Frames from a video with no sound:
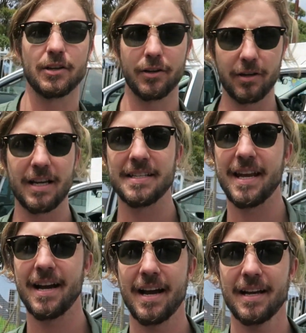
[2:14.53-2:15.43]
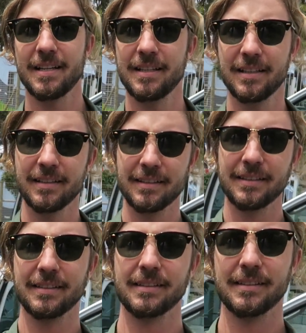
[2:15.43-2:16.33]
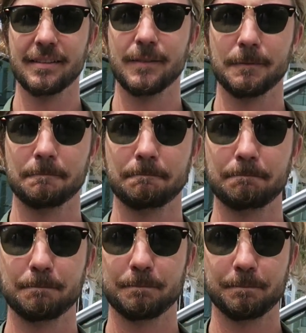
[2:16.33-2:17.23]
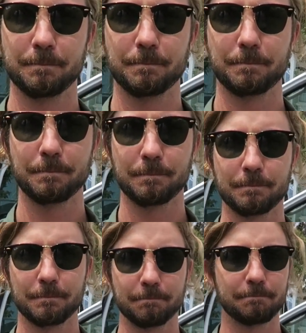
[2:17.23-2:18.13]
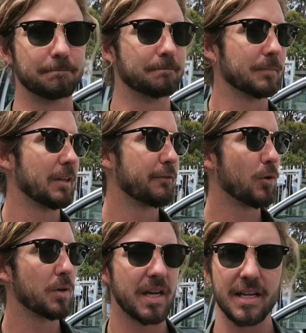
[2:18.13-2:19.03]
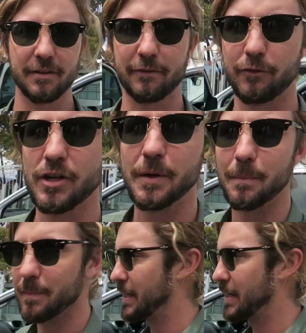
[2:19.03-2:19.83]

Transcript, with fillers: Tell your girl um, I say hi. Yeah, hope you enjoy your little break, and mm. I'll see you on the Four other side. freedom.